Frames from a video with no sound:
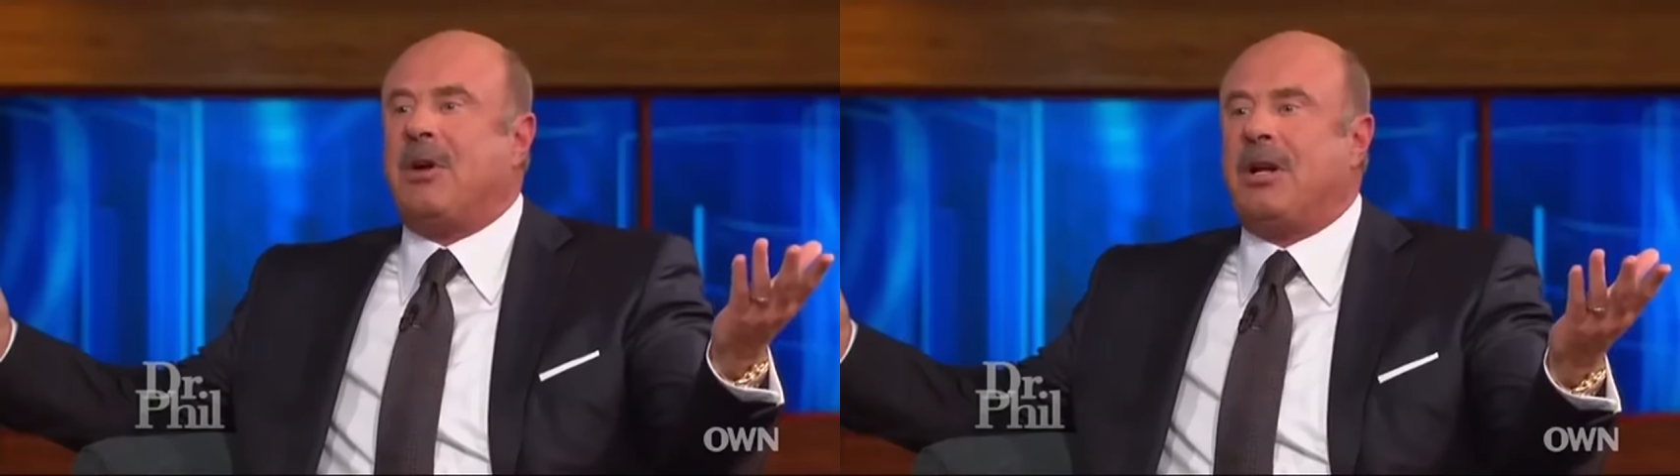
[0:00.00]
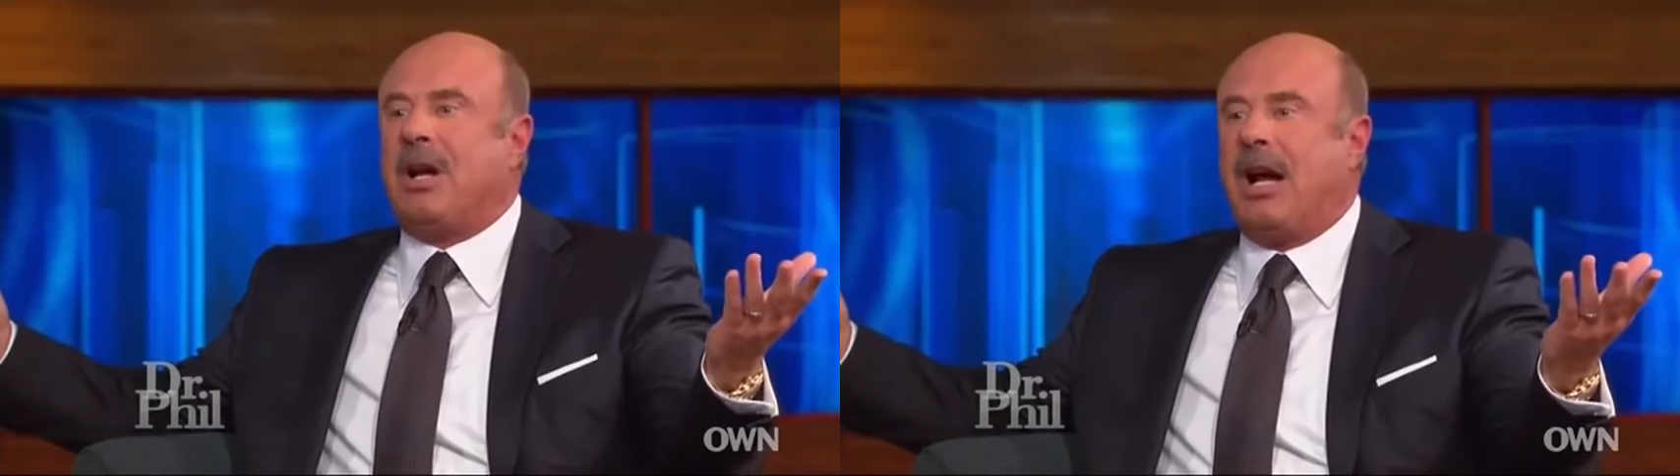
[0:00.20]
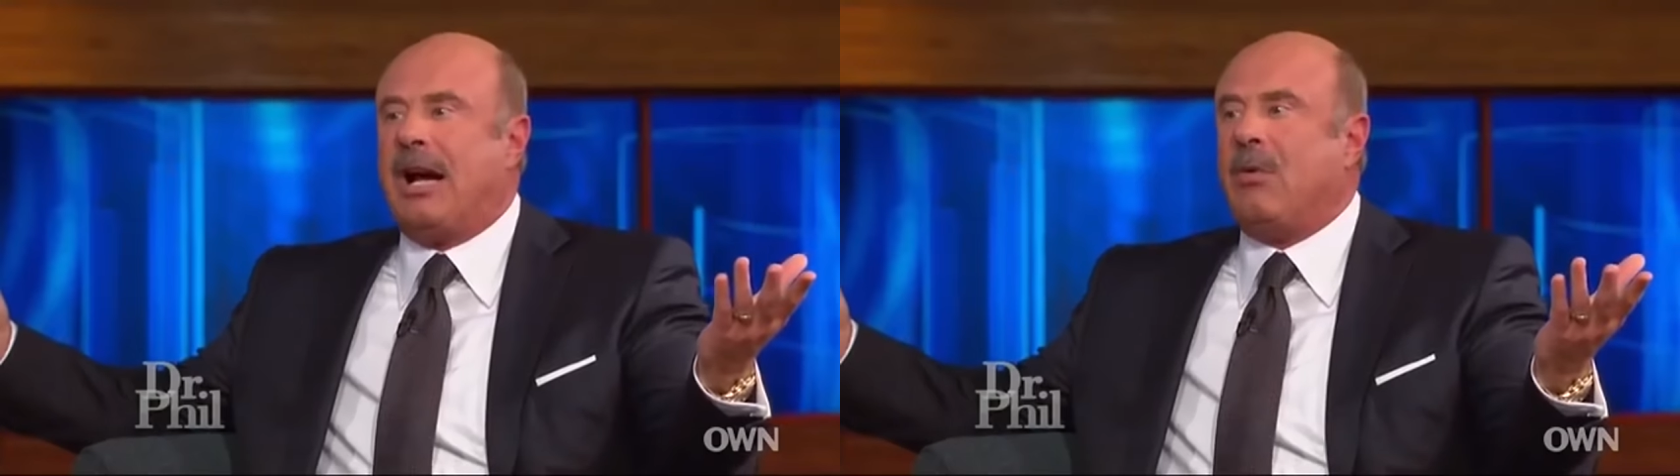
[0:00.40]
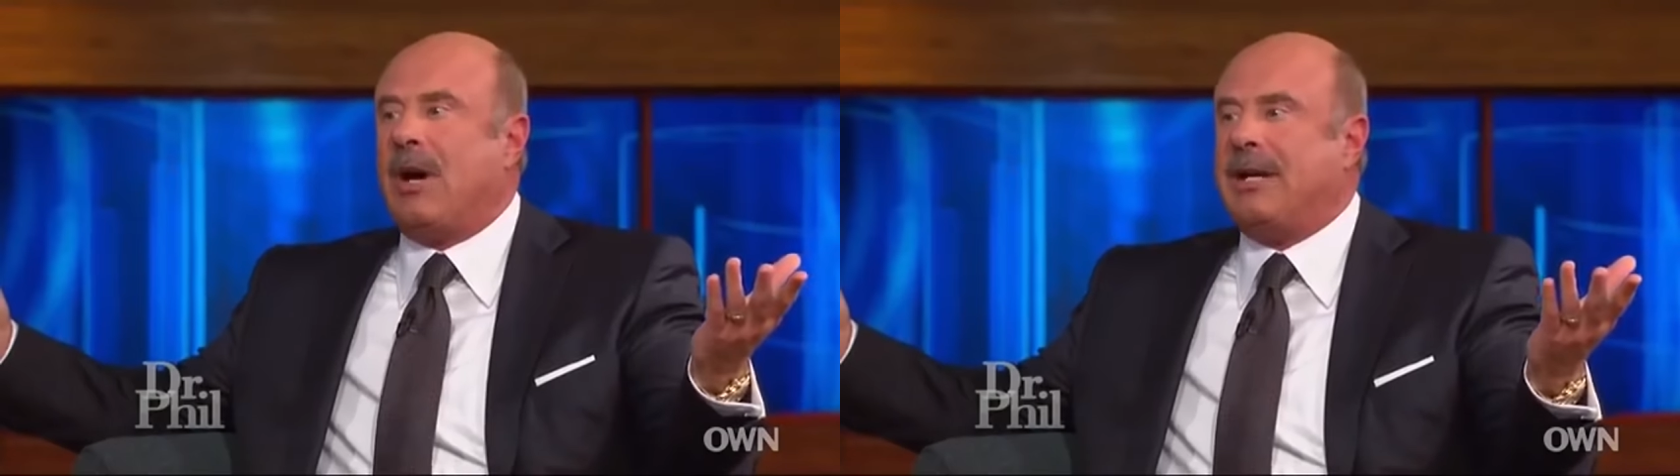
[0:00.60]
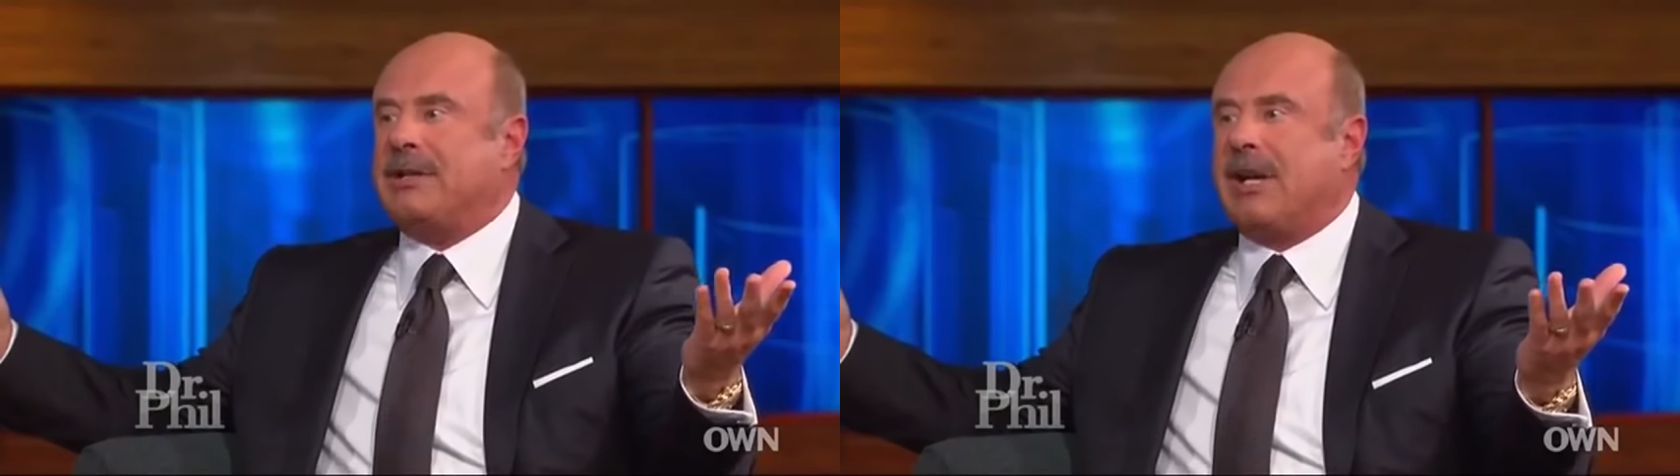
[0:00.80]
on the
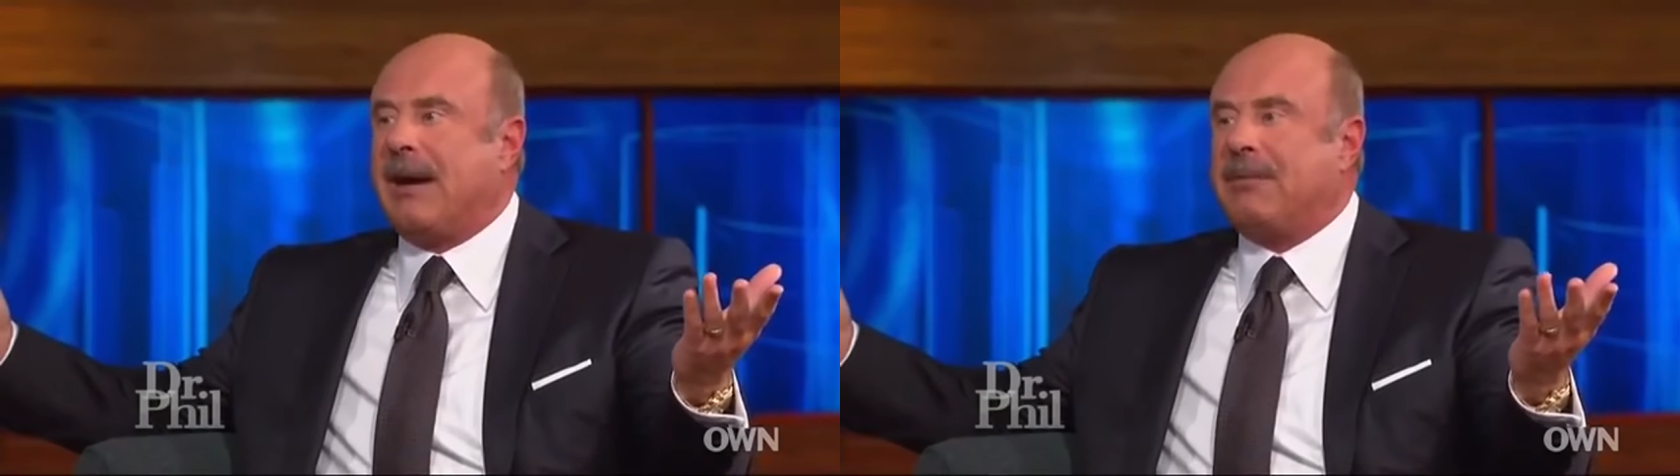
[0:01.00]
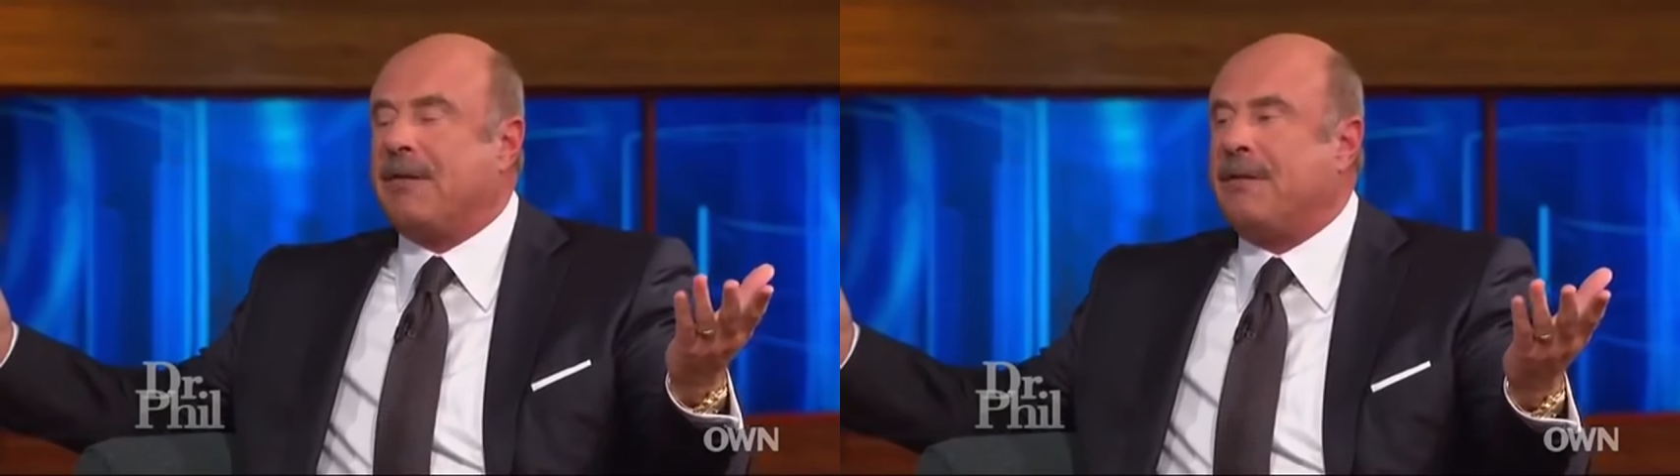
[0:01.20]
highway, stop the